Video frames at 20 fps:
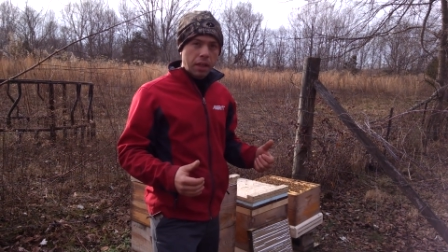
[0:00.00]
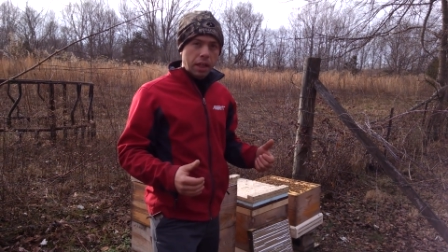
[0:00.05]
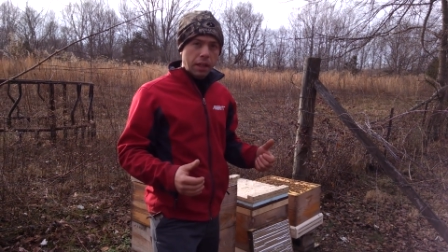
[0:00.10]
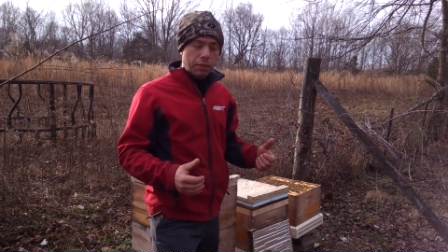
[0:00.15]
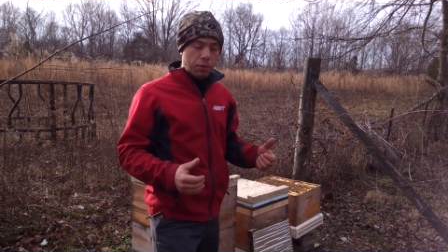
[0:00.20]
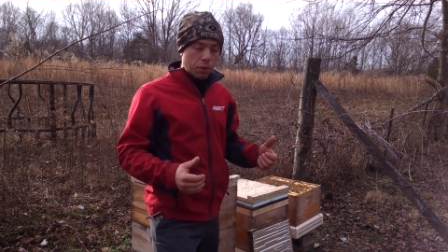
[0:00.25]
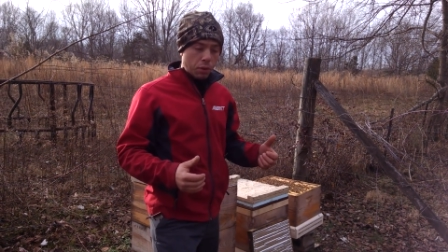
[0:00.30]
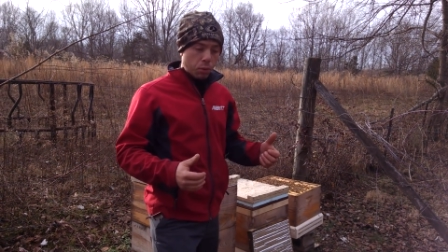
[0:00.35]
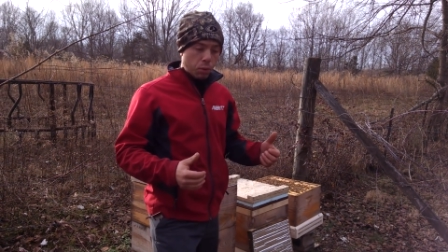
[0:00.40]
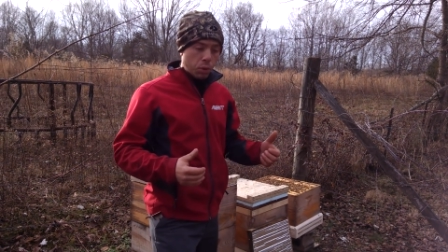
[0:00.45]

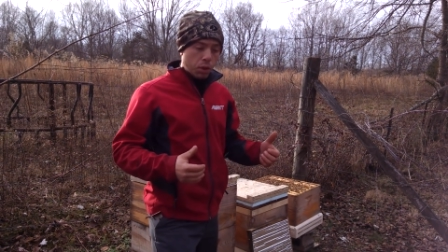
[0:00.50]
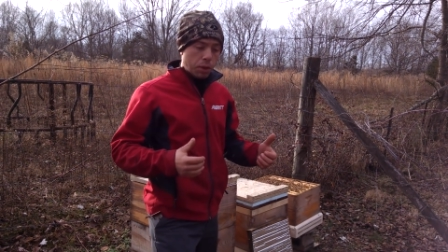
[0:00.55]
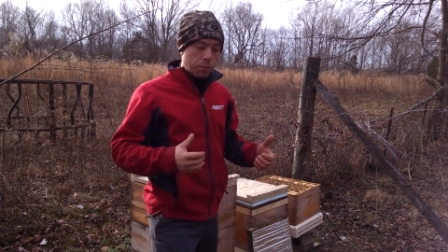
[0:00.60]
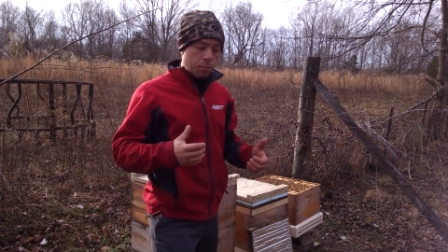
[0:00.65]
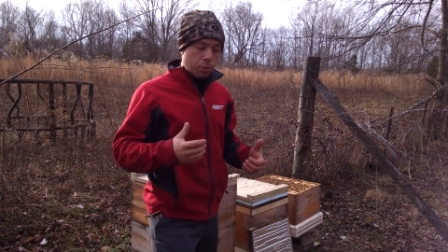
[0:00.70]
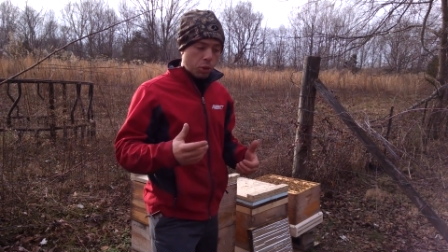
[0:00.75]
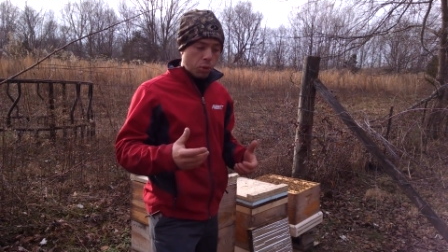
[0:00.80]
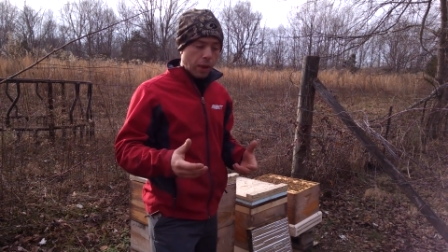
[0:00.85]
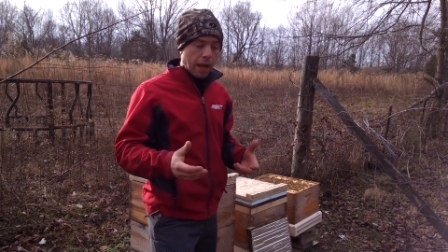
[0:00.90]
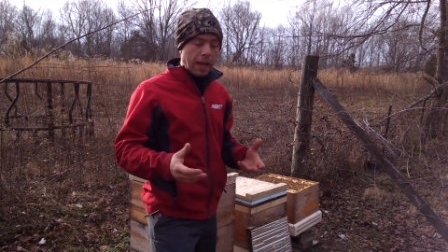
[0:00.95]
If you're really
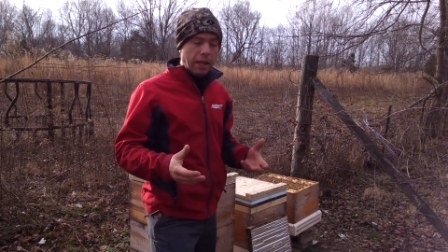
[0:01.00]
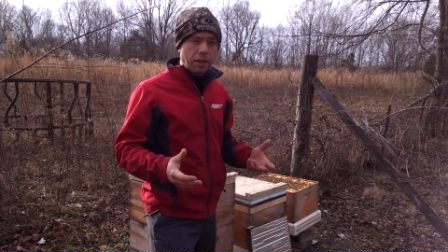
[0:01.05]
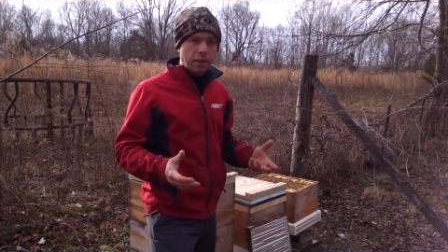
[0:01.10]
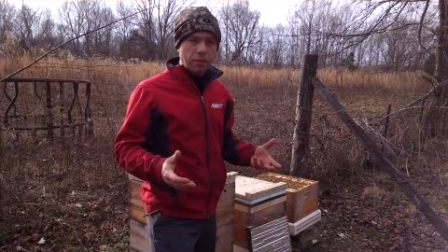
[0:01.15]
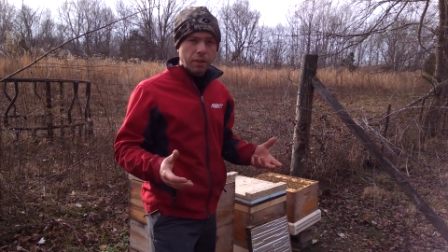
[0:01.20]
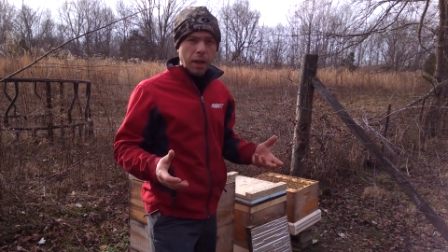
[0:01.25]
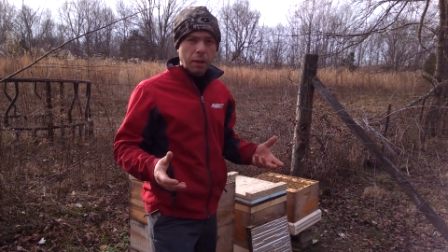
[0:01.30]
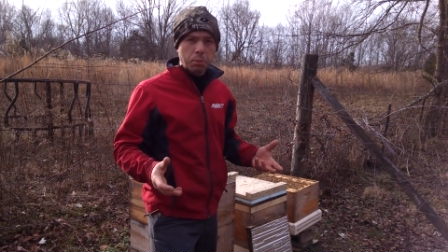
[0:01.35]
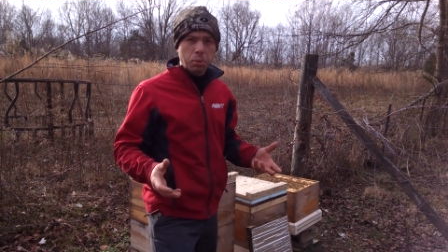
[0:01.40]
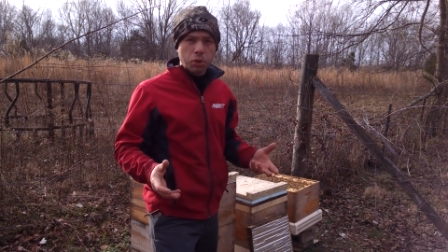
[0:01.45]

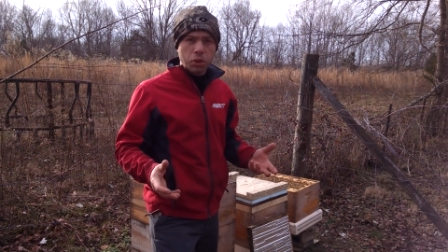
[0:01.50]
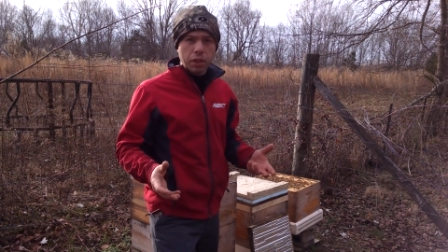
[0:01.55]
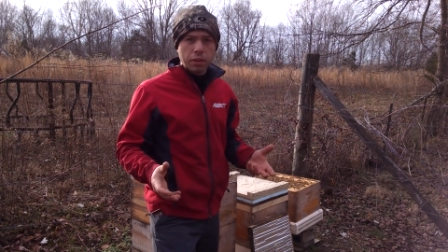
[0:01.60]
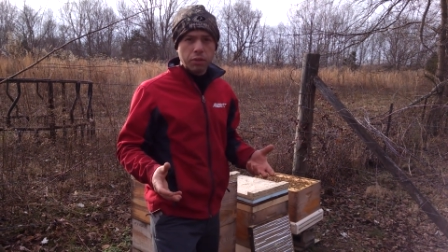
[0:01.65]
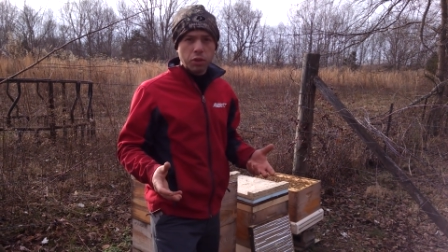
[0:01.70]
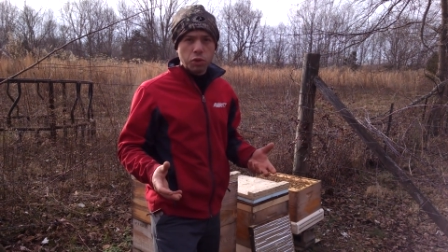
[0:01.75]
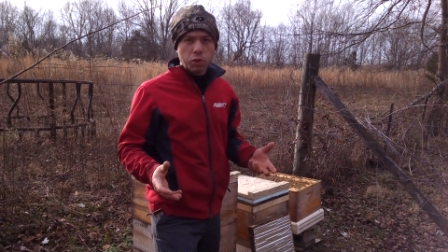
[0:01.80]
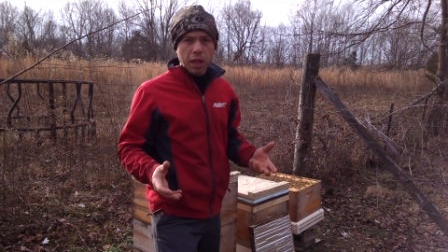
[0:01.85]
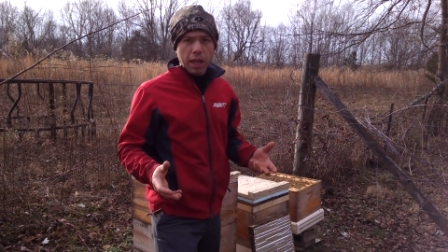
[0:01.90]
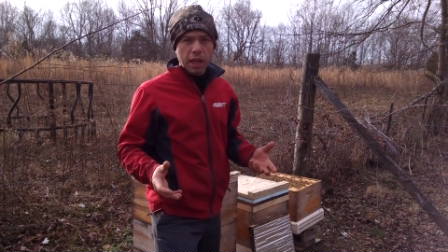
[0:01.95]
proactive, I
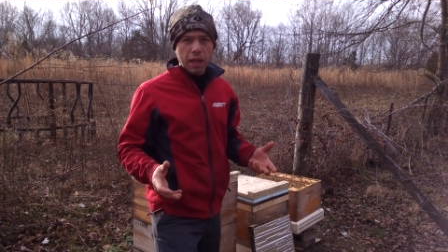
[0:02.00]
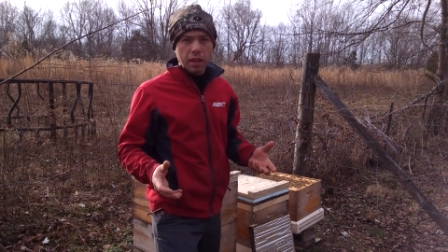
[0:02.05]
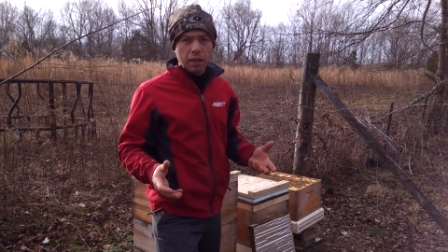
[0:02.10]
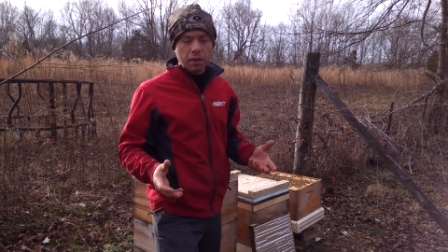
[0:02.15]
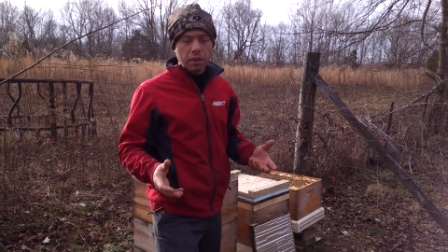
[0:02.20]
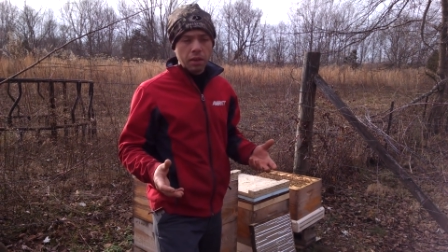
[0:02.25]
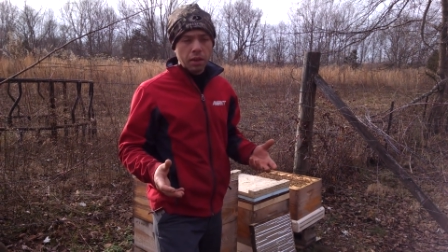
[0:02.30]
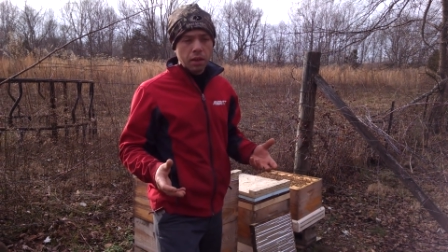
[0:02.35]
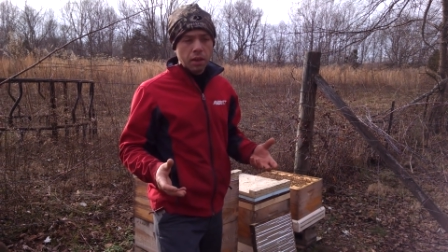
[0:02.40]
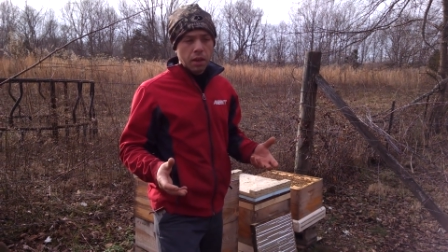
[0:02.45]
believe you
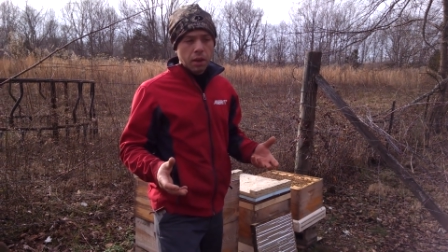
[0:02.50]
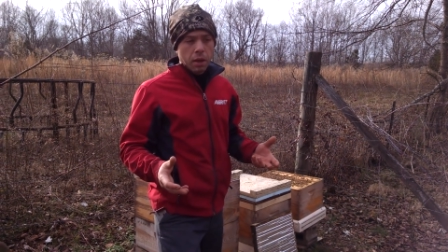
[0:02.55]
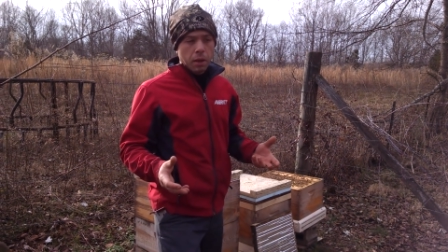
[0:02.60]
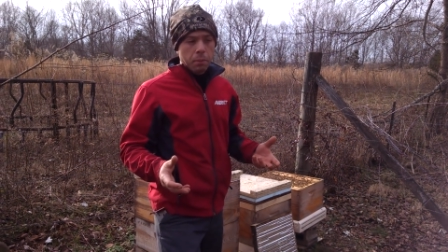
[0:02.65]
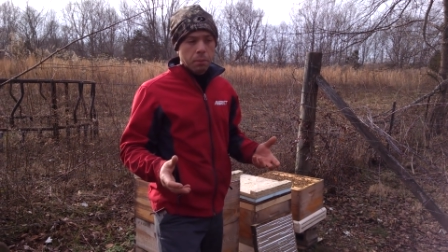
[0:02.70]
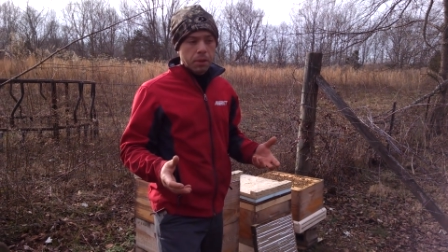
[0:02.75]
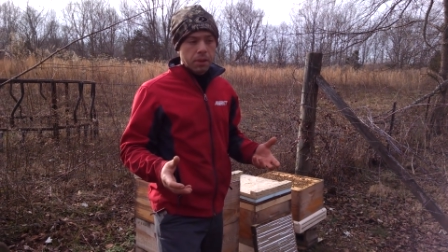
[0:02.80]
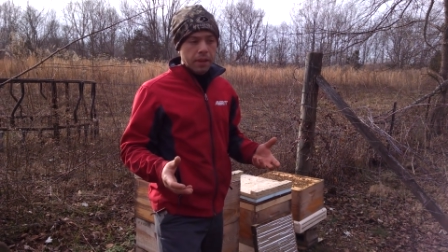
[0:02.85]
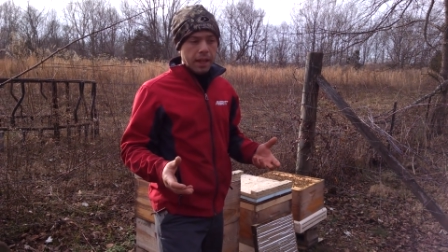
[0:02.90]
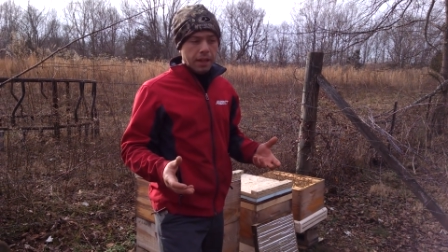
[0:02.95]
can.
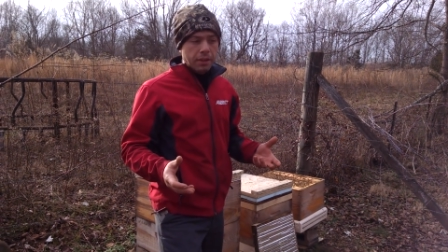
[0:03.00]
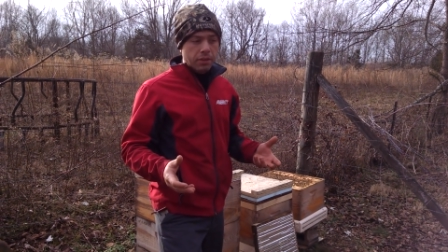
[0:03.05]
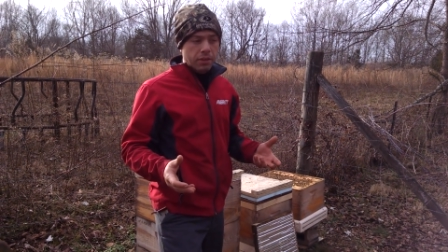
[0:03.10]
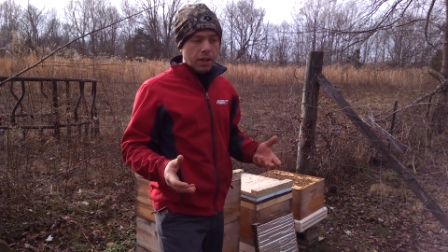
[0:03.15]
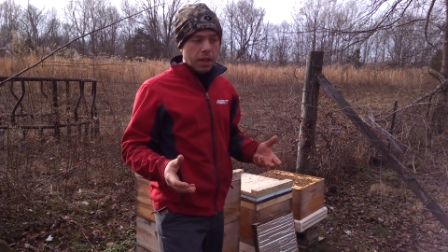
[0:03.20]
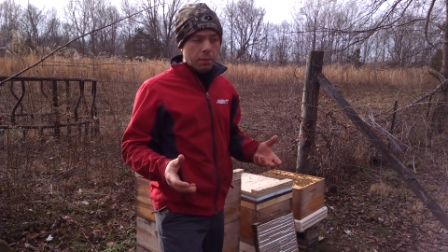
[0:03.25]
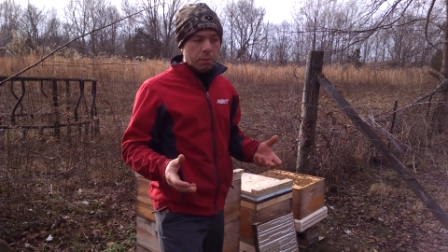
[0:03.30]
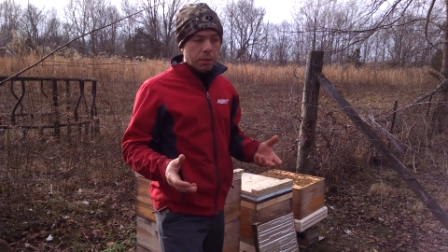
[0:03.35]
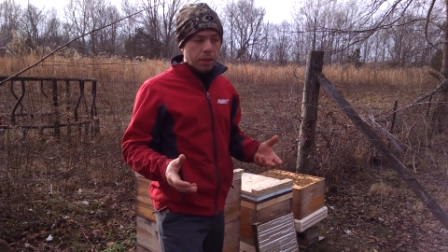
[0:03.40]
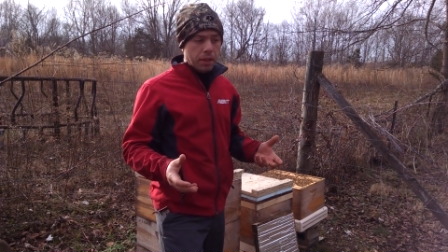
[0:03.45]
But that's
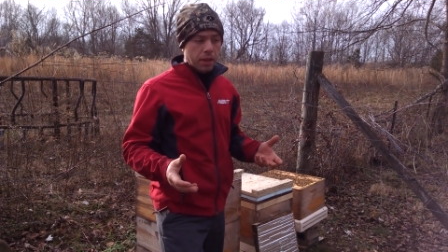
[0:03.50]
not